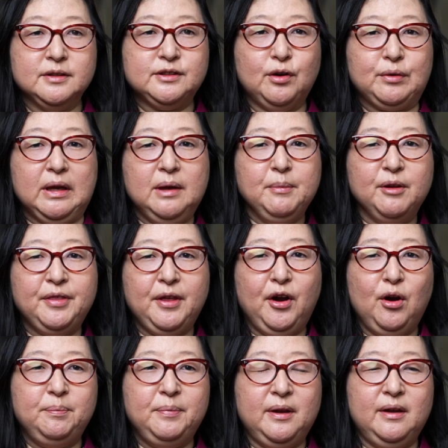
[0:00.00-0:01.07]
So
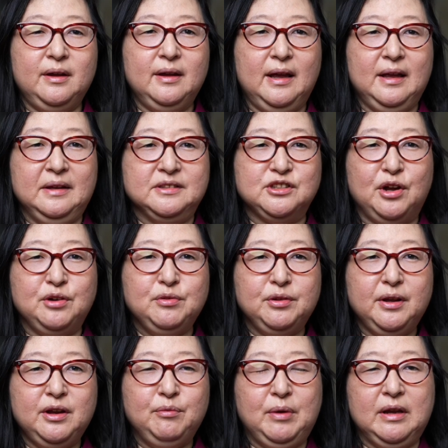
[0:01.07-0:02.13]
chemotherapy,
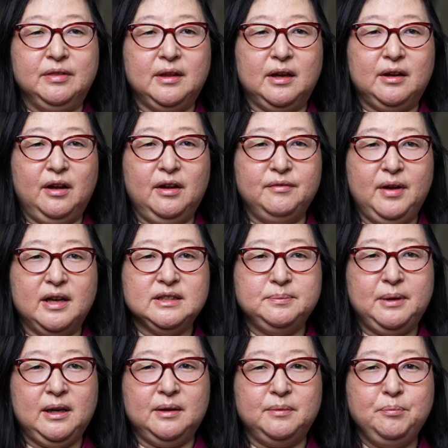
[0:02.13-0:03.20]
generally we think of as
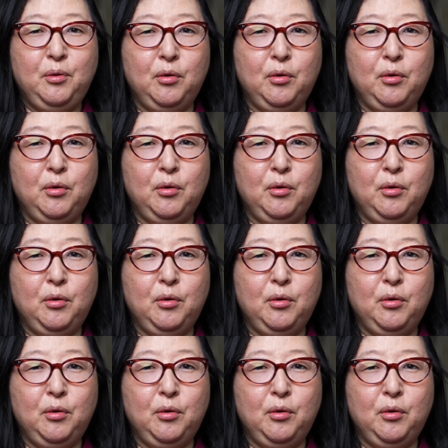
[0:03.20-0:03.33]
being